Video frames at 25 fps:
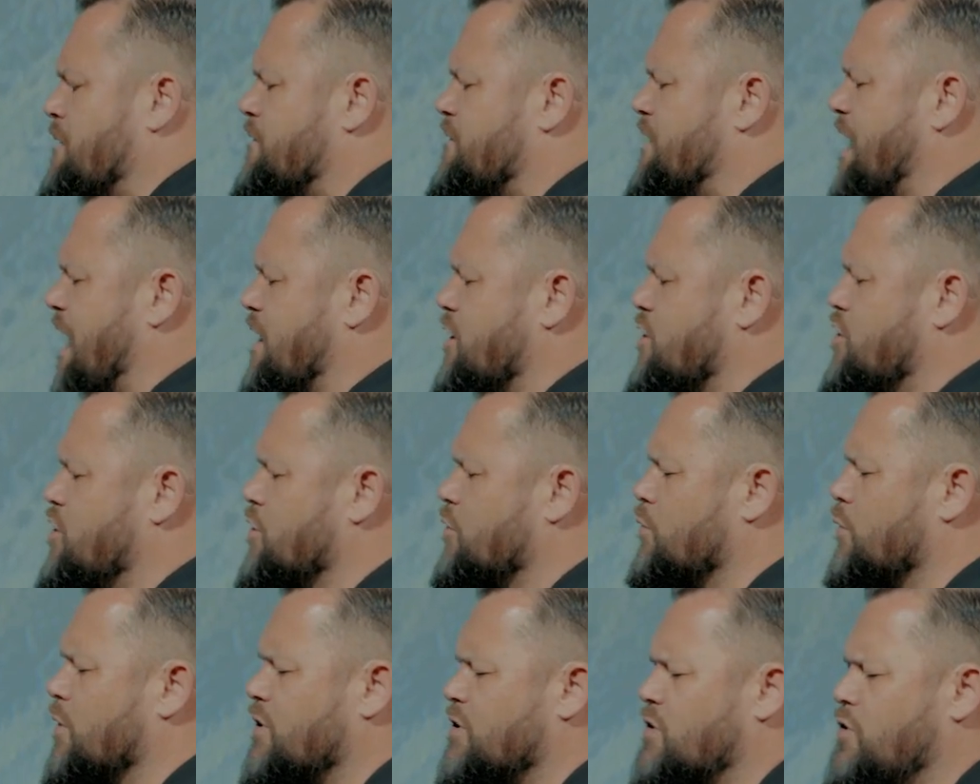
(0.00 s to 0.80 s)
That
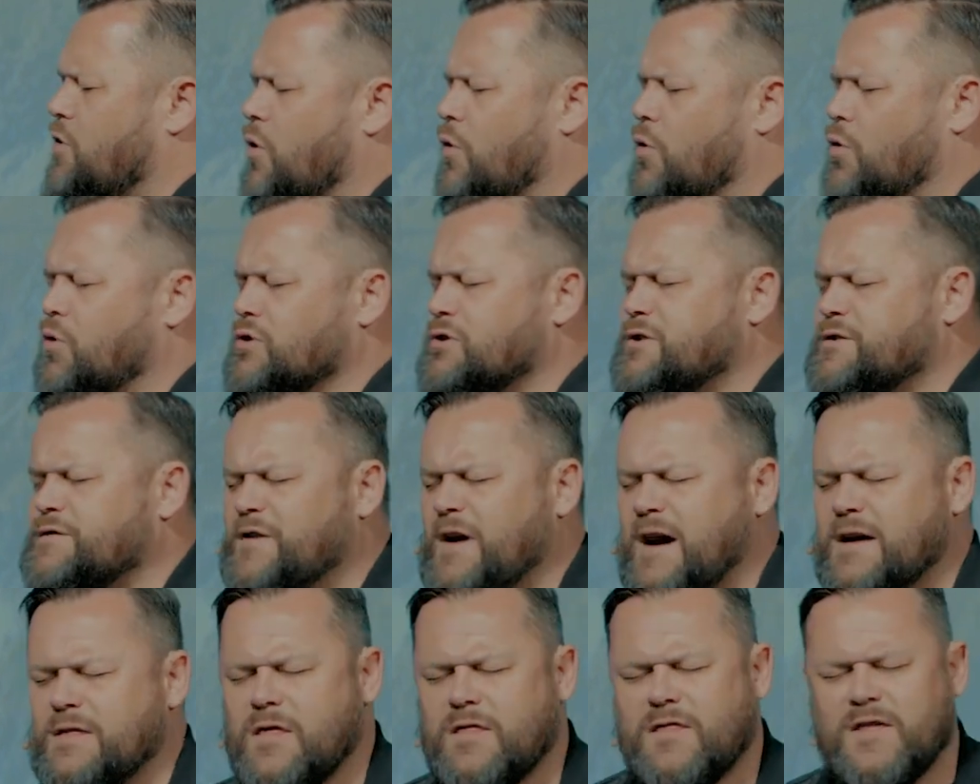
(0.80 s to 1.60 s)
you would cause,
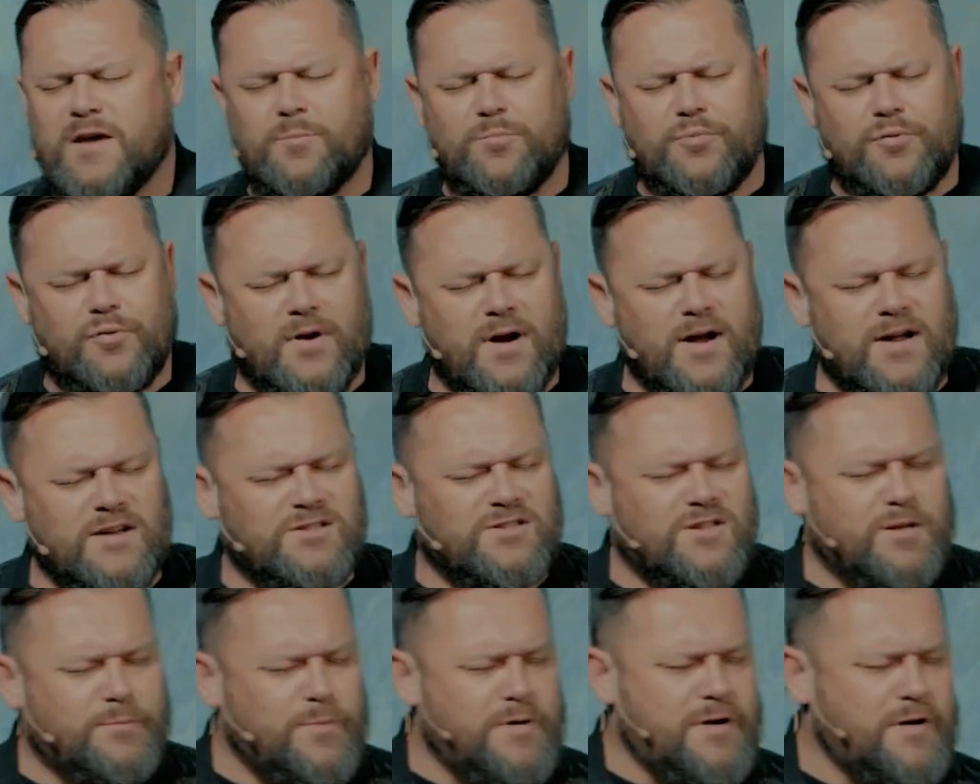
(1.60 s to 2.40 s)
Father, their
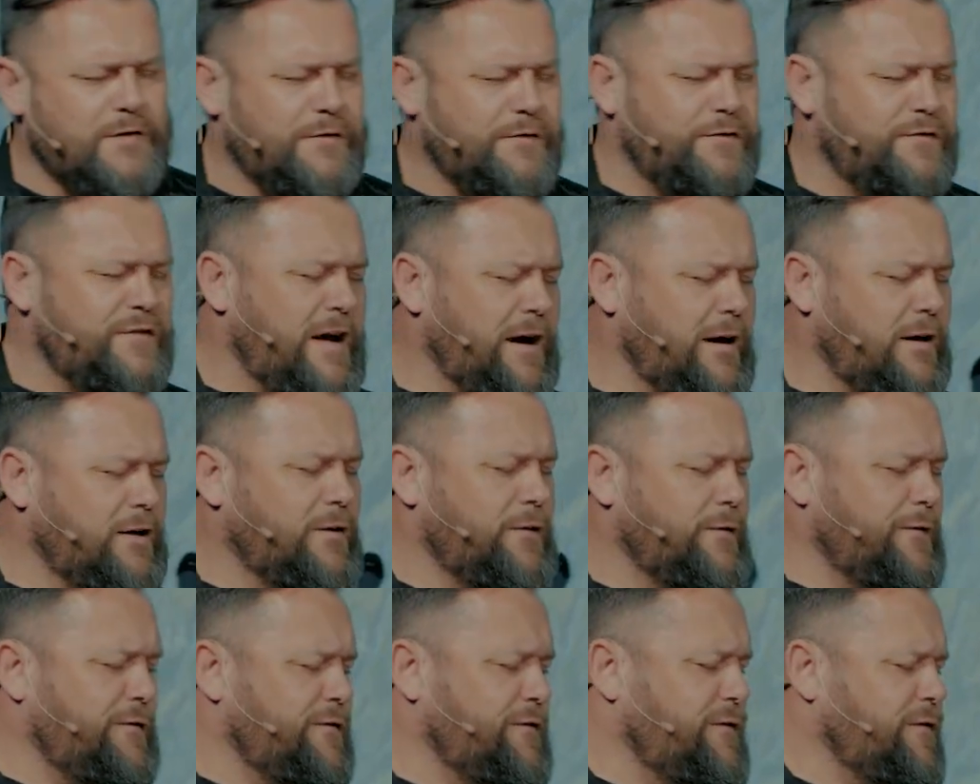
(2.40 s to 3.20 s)
prayers to be
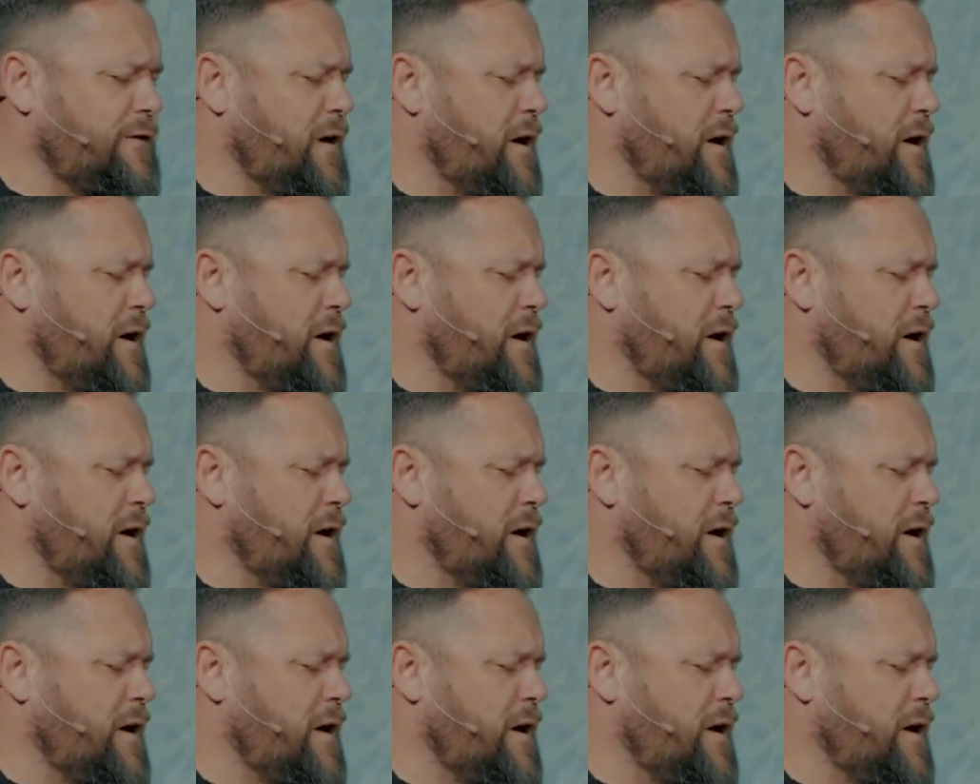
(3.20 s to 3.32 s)
effective